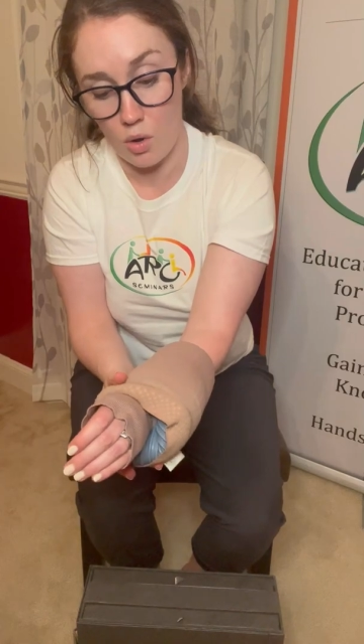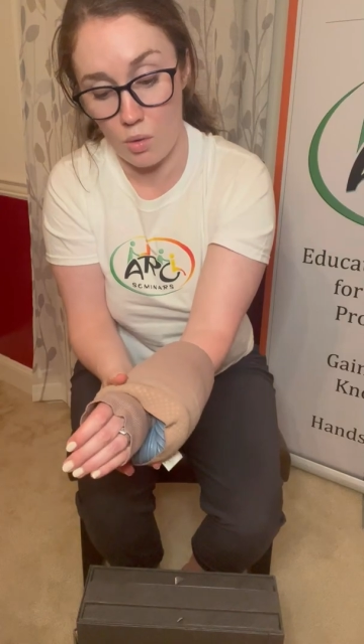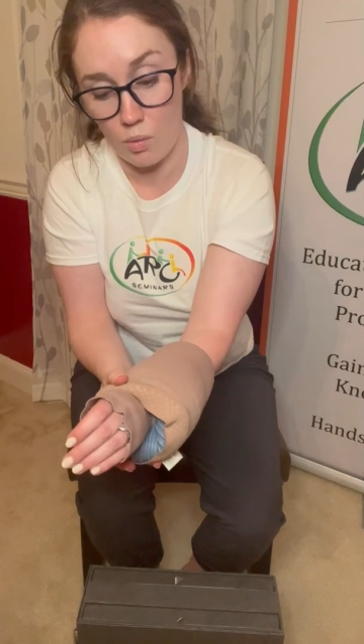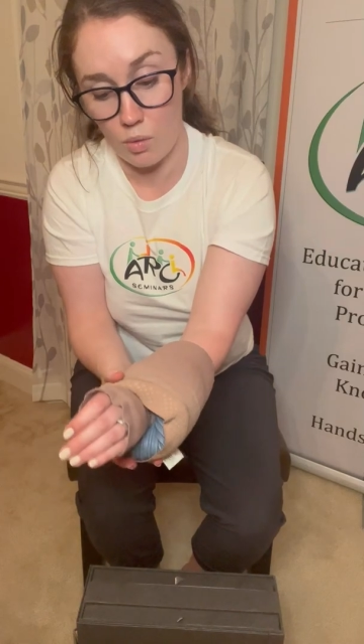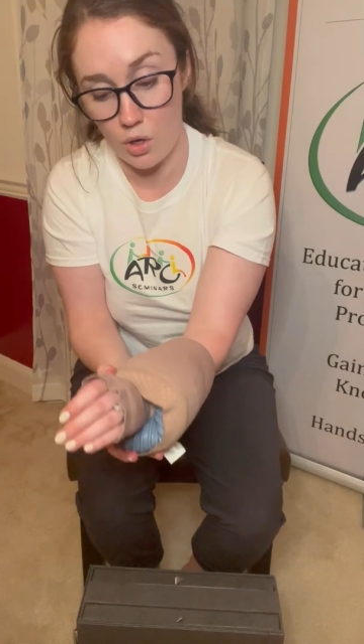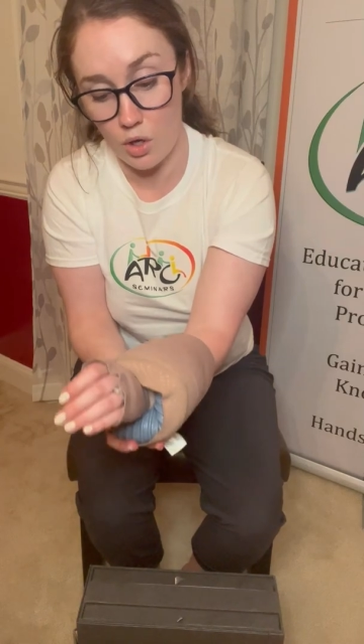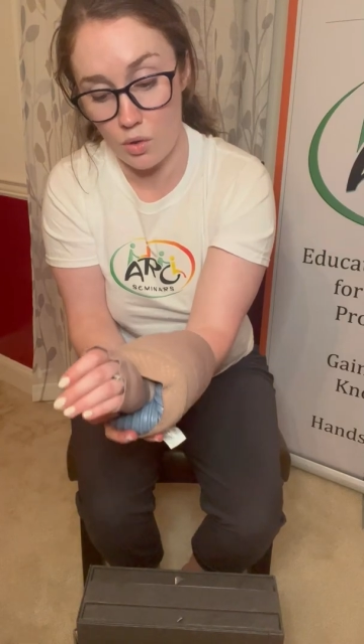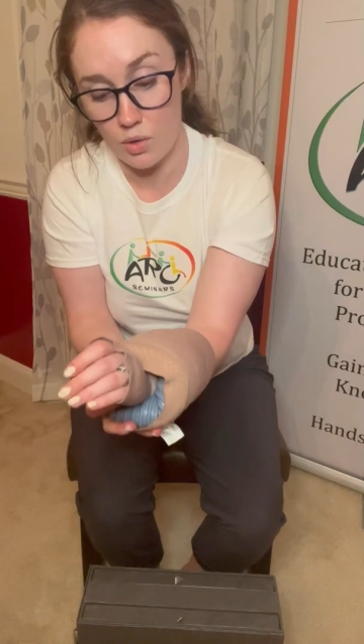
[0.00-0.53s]

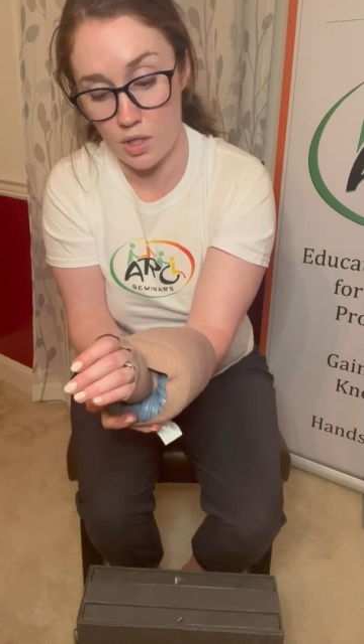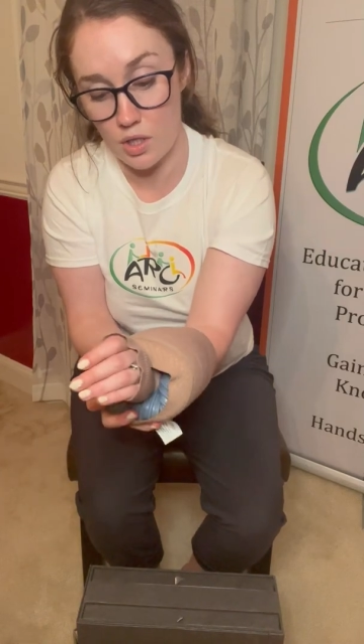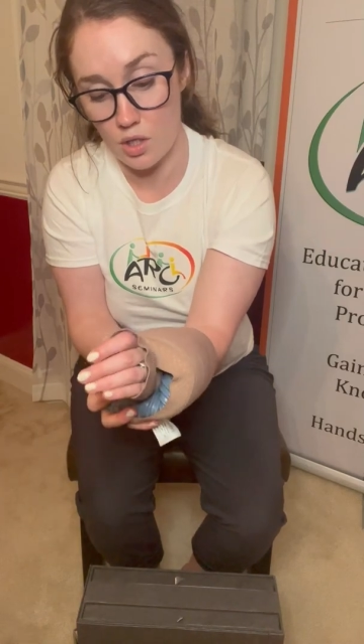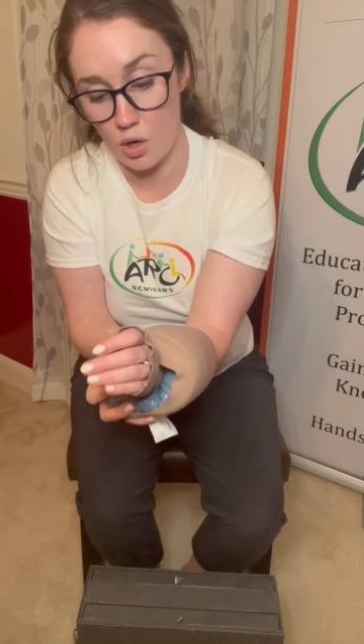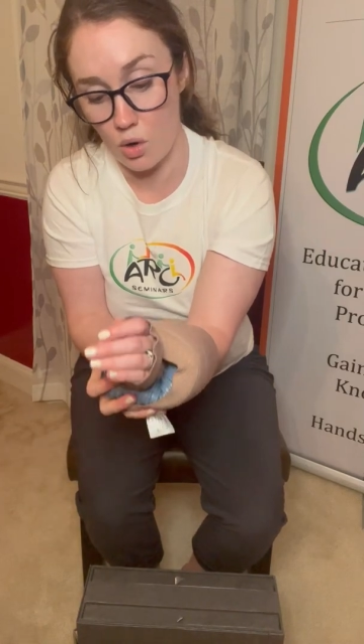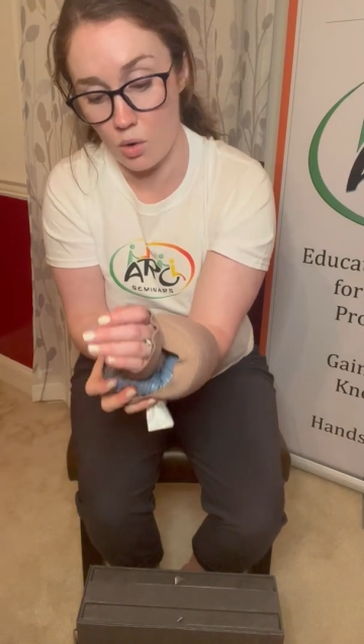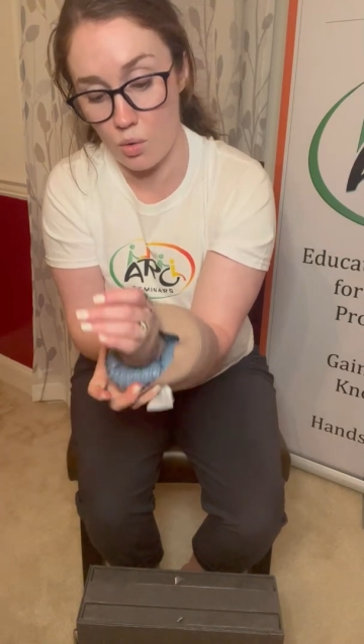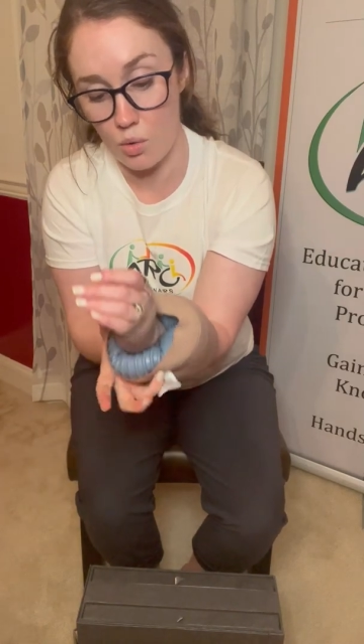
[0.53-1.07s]
will use its
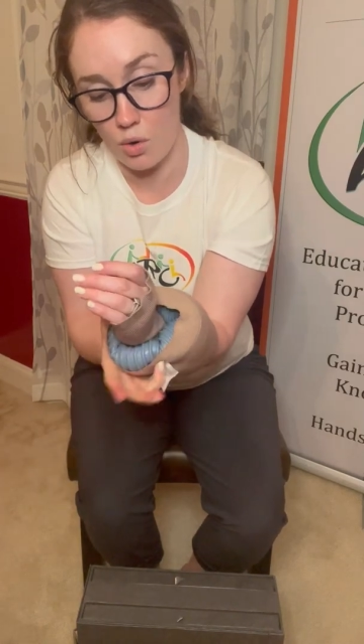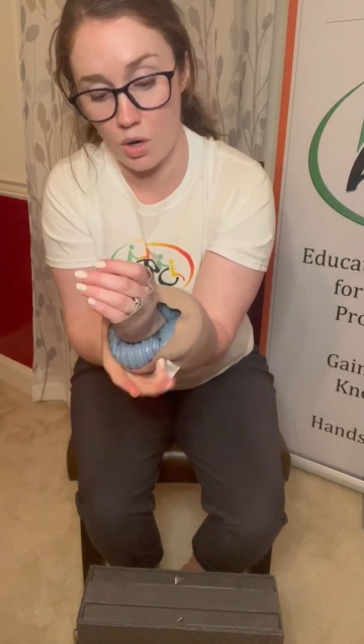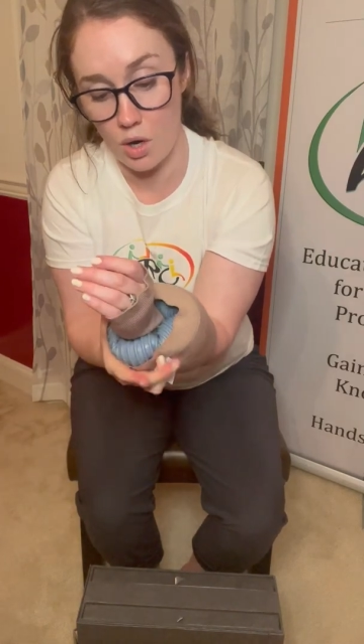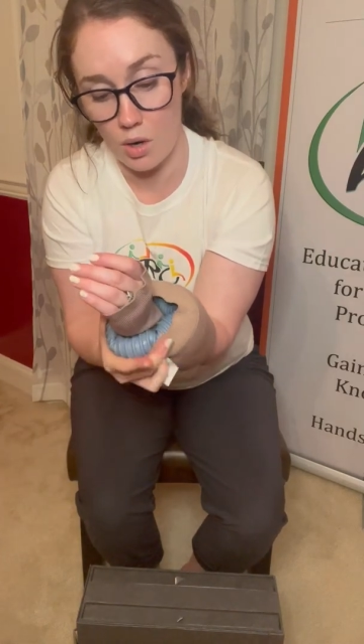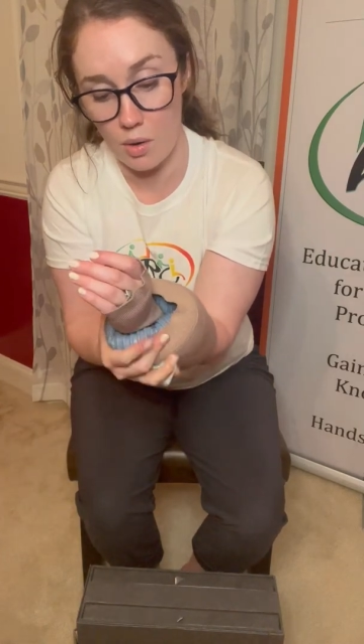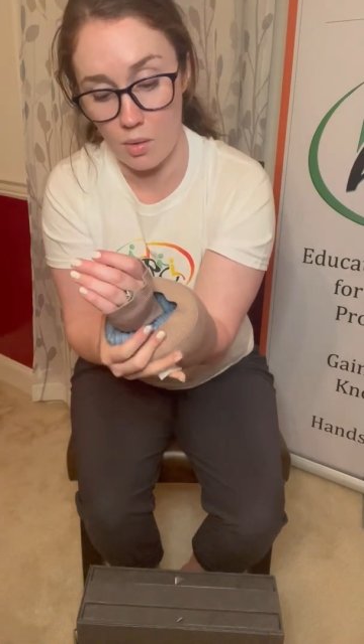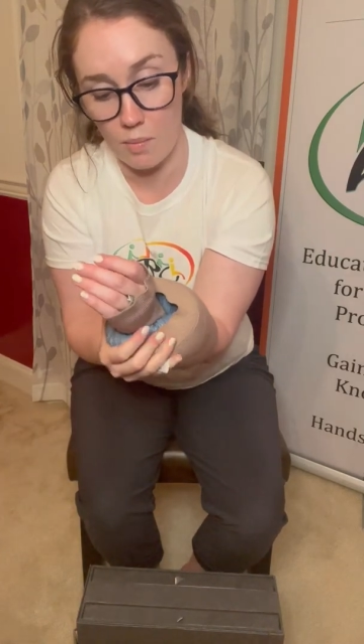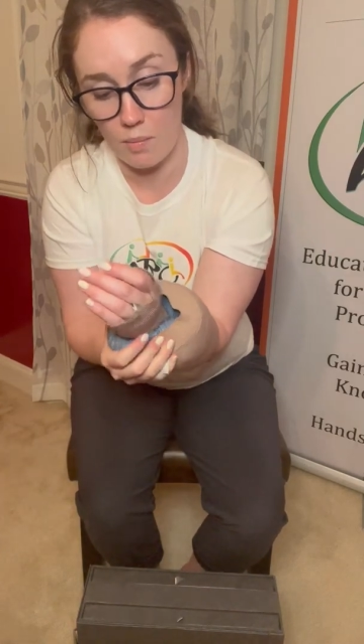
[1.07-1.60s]
own
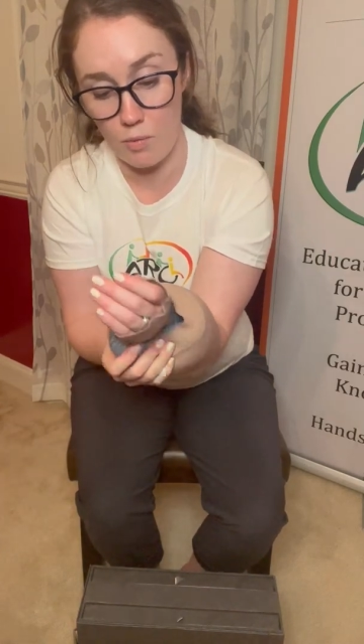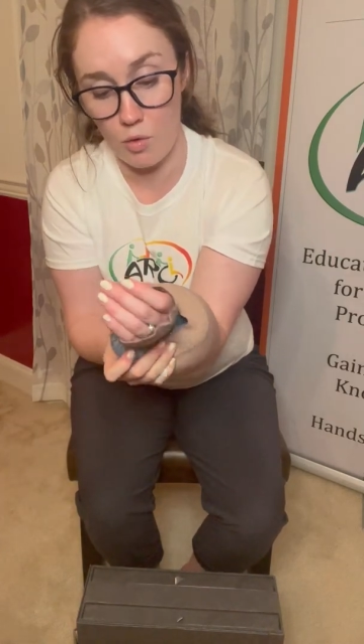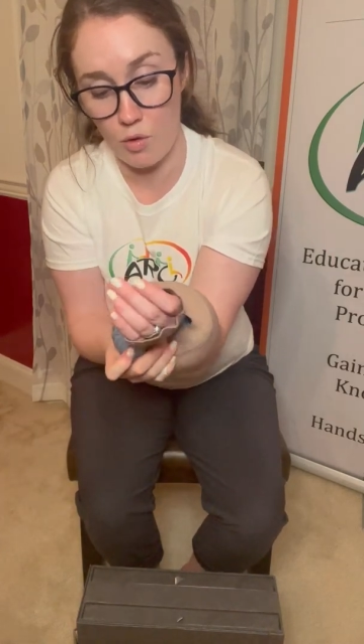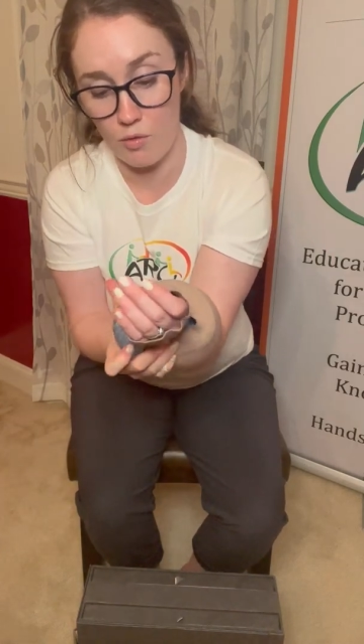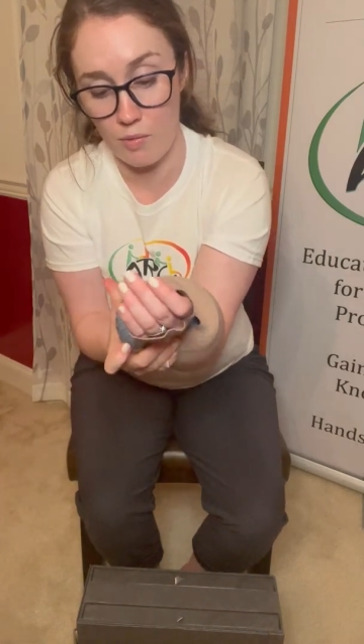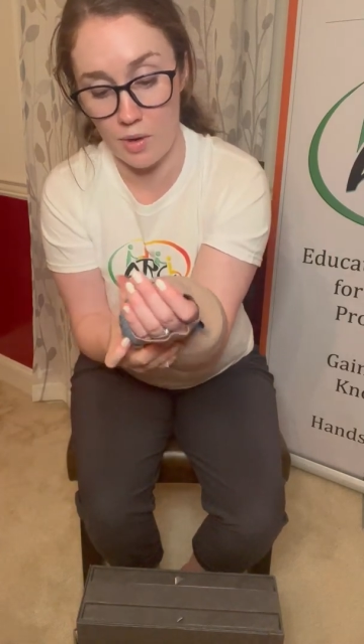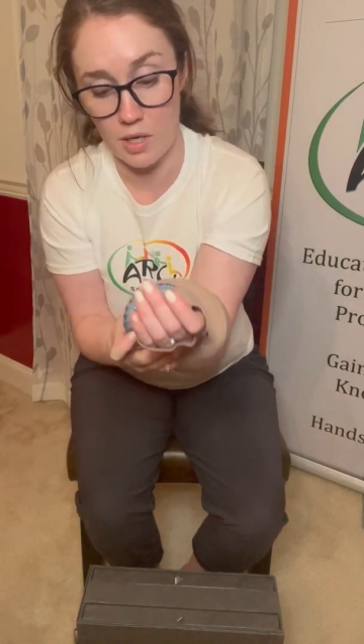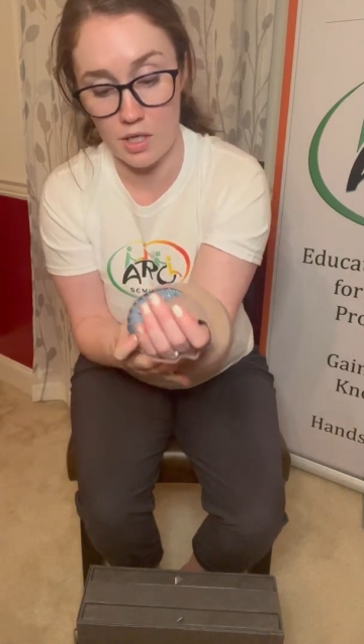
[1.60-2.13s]

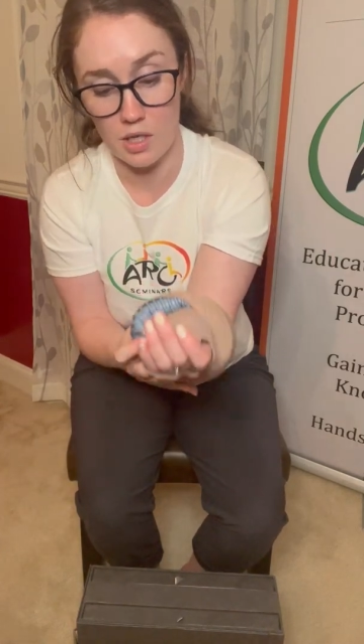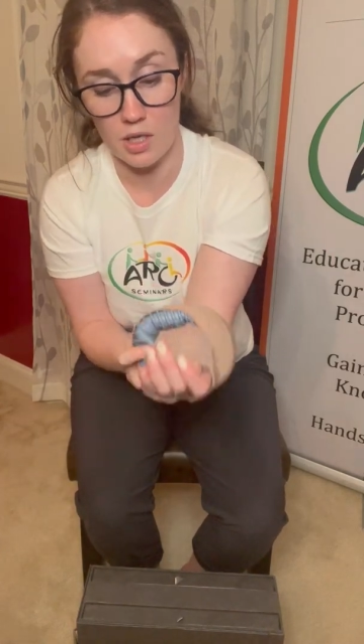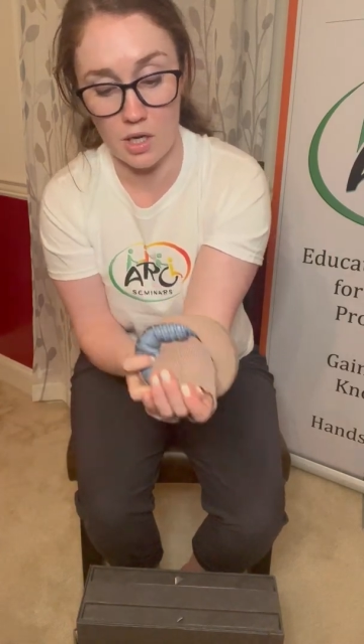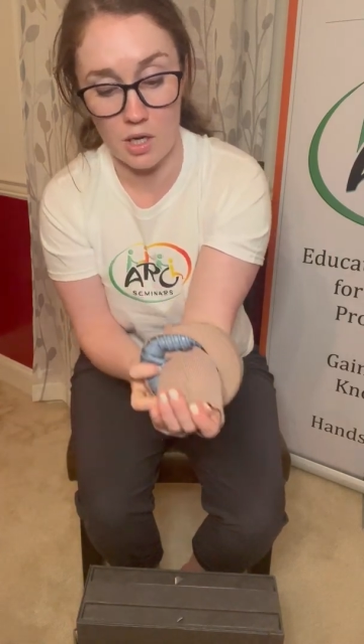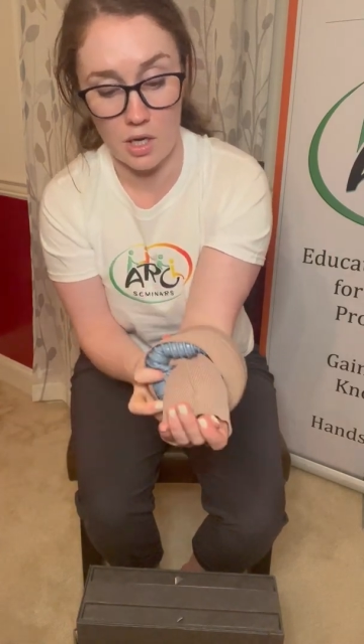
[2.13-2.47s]
movement